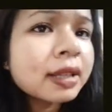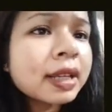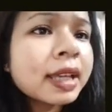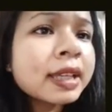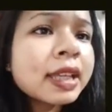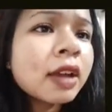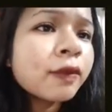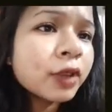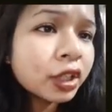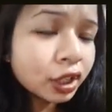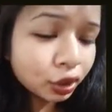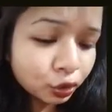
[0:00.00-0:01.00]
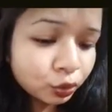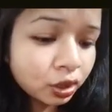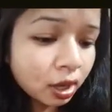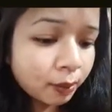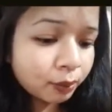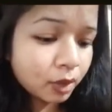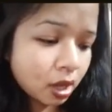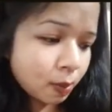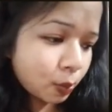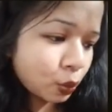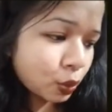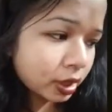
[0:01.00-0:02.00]
like, yeah, we need to come up
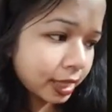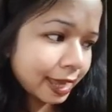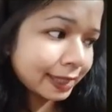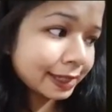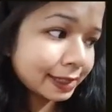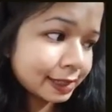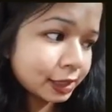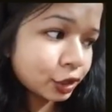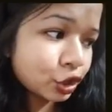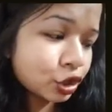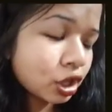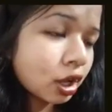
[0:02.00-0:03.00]
with any such